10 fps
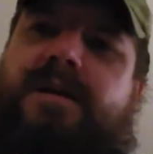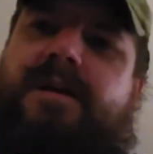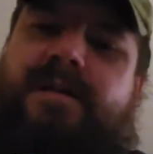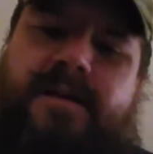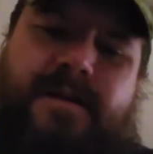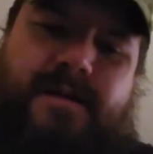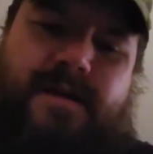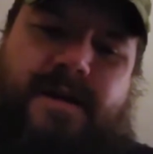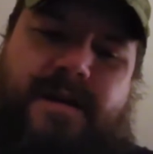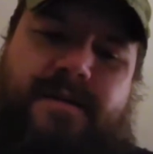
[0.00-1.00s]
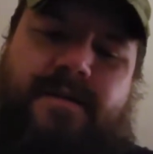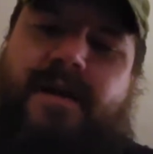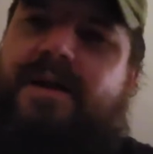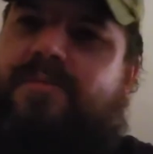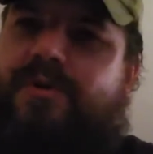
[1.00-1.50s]
then I had the
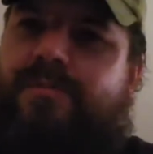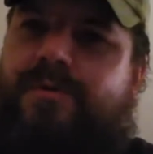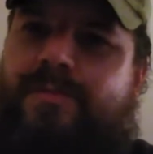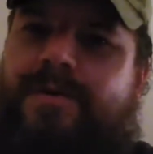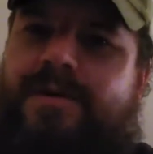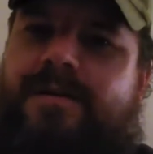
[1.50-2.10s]
light bulb moment.